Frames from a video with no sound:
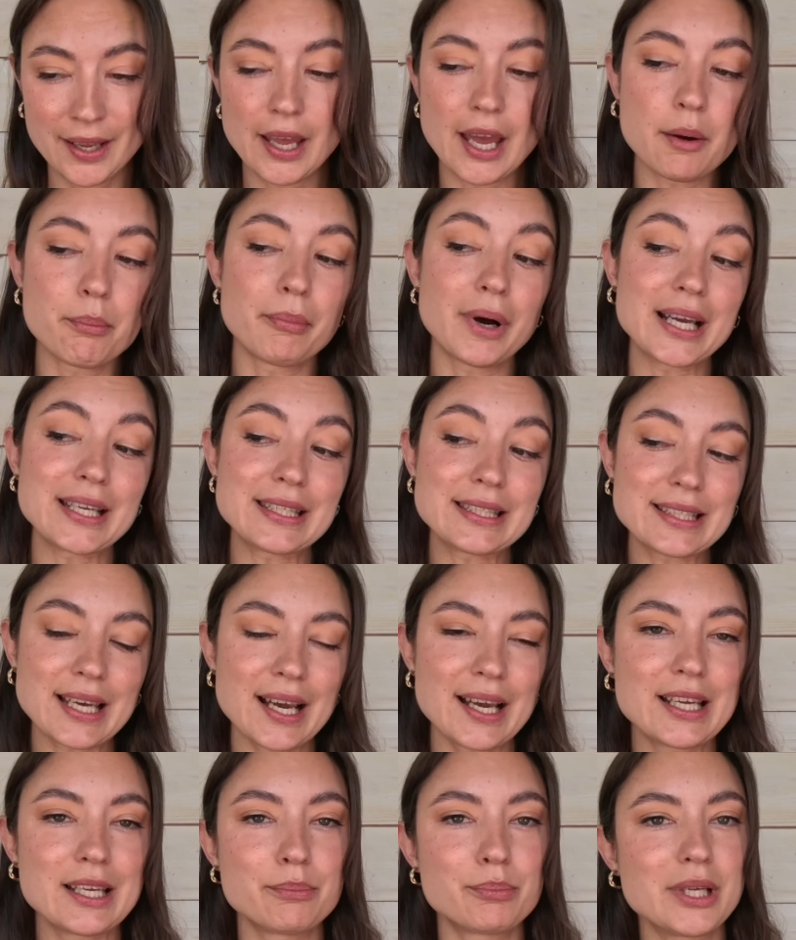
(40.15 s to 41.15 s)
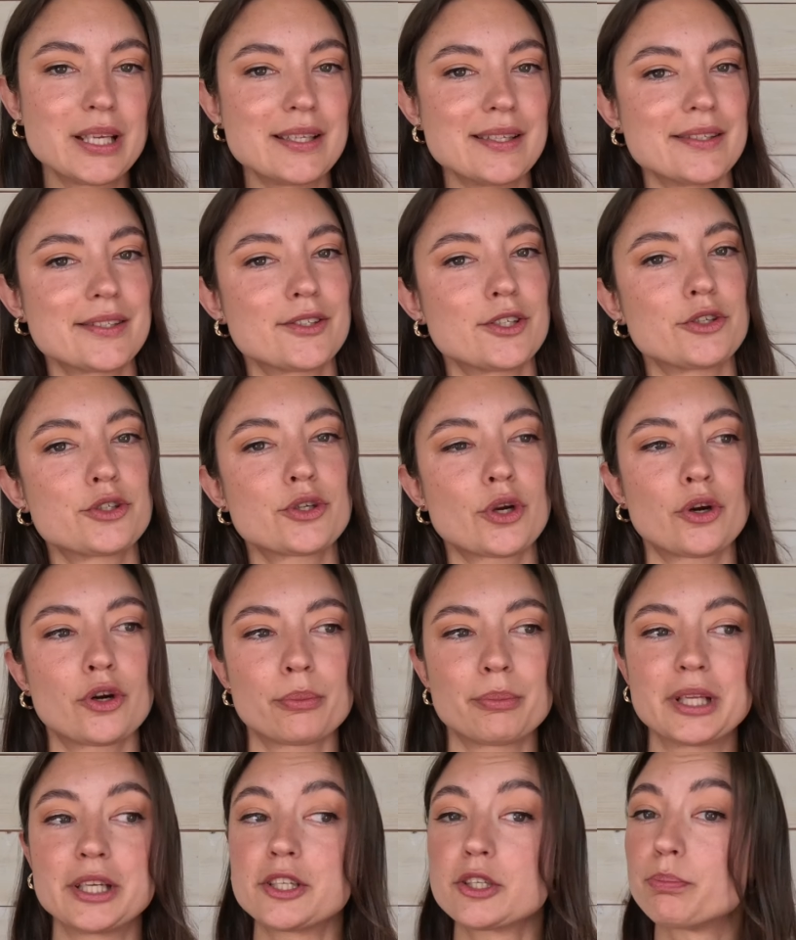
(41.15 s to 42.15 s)
And my type is
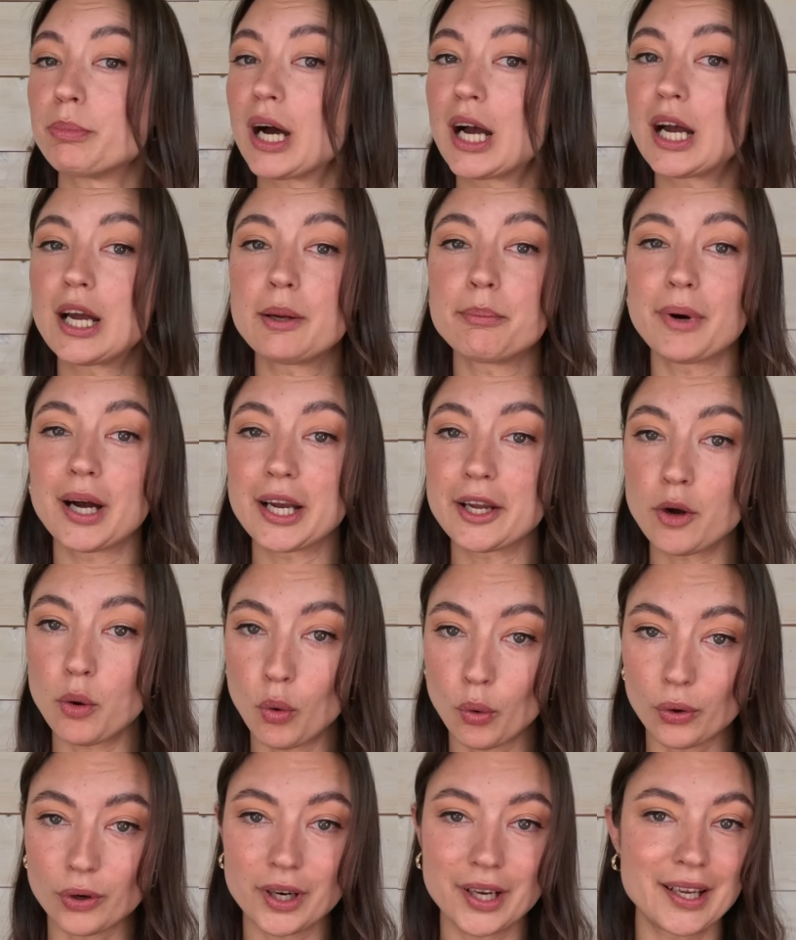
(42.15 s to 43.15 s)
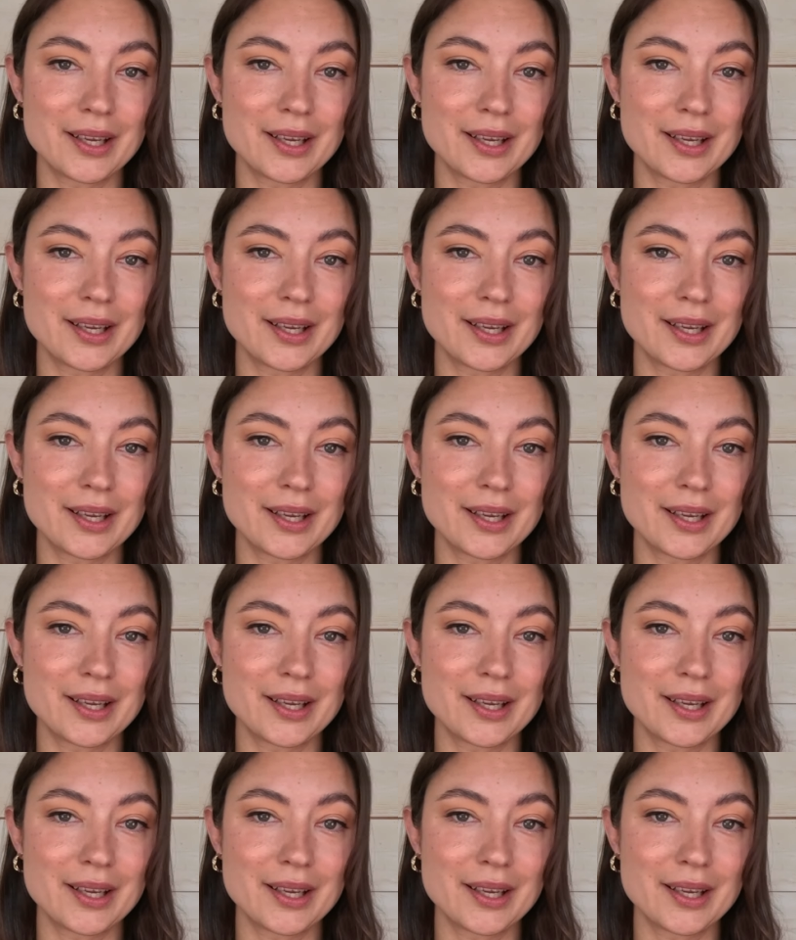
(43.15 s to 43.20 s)
determined by my aura.